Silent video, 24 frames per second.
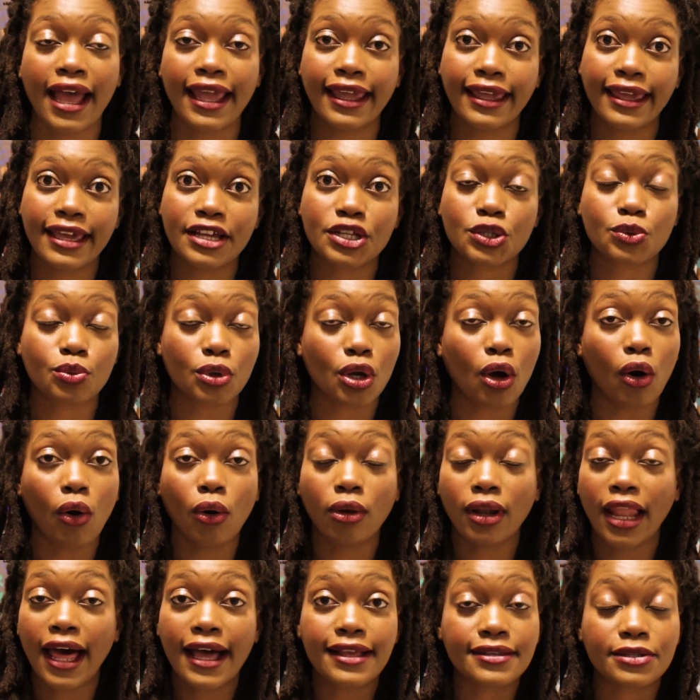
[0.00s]
I guess we
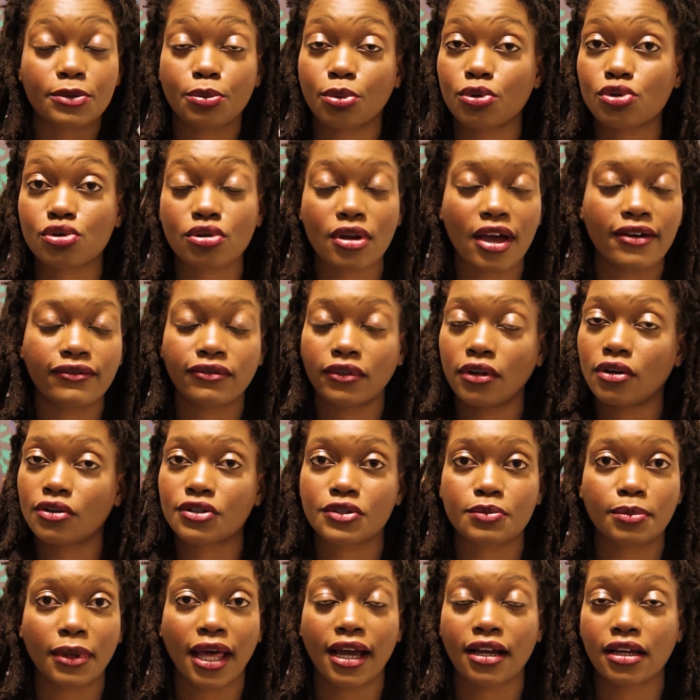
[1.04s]
all are supposed to have
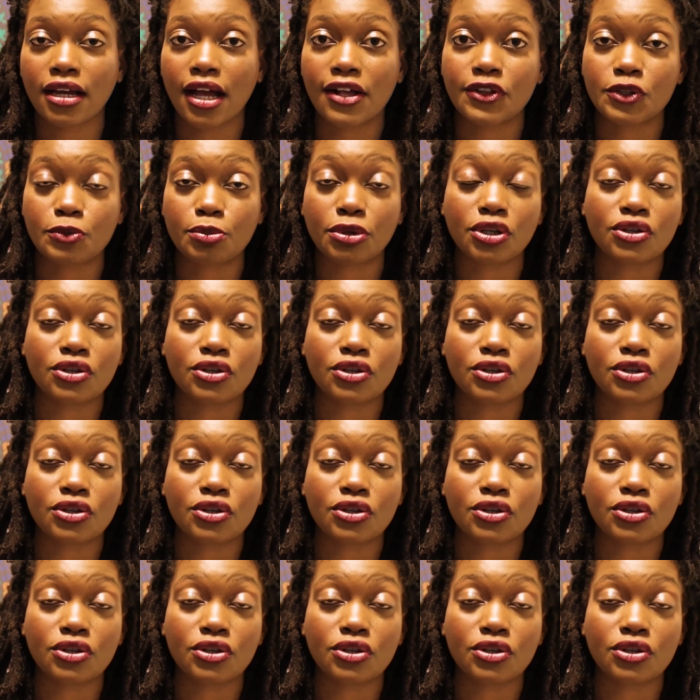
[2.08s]
locks, black girls,